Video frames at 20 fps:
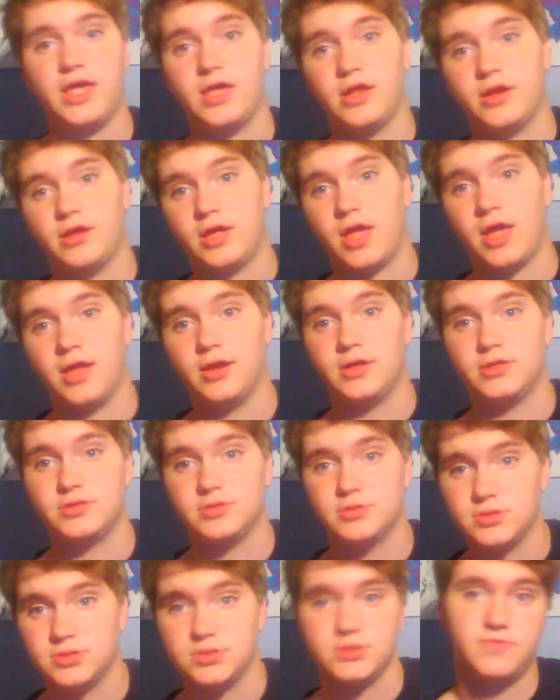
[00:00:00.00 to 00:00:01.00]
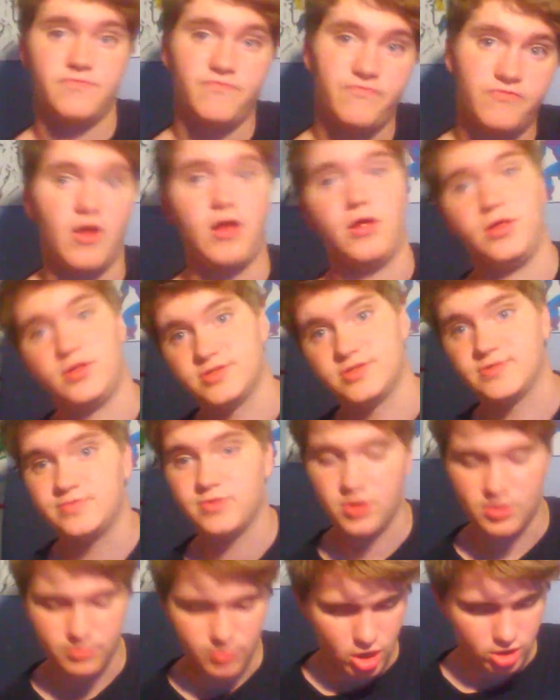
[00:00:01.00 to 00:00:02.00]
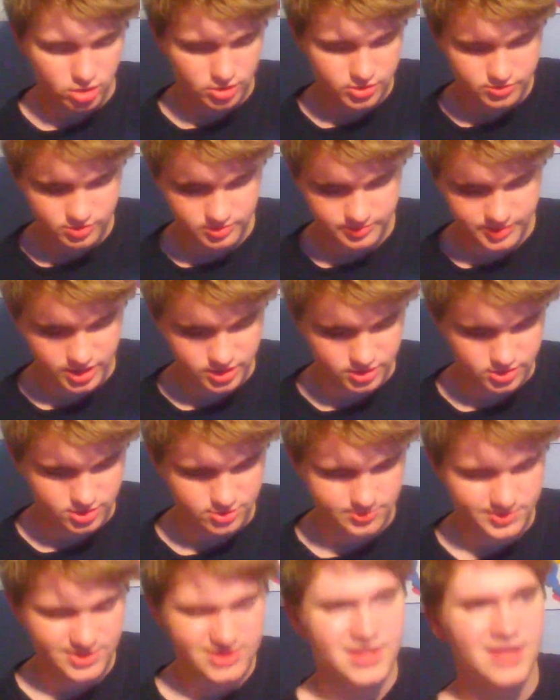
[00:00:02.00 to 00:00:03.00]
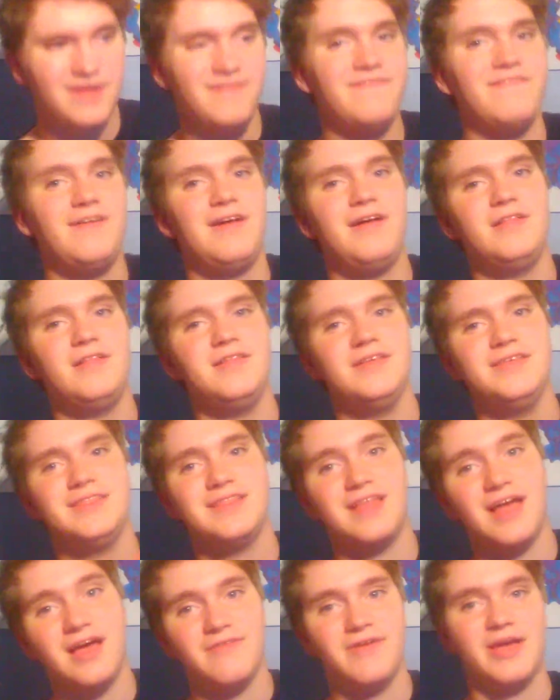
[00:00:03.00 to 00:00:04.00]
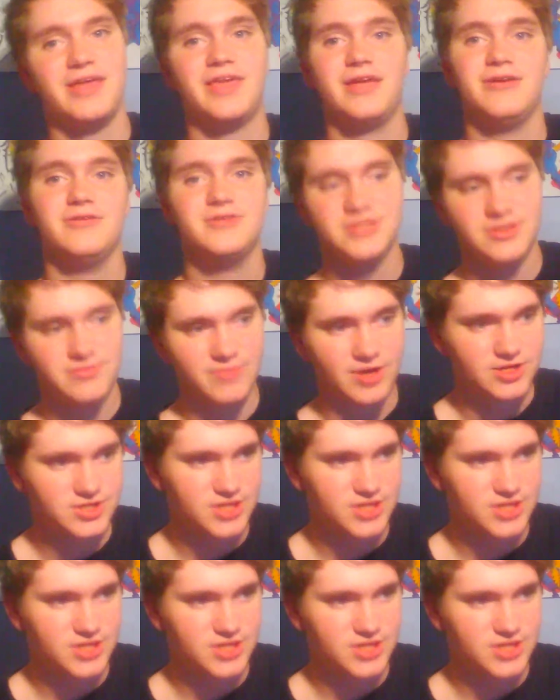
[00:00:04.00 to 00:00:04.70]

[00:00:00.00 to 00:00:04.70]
kind of falls for Molecule Man a little bit. They fall in love. I care so much.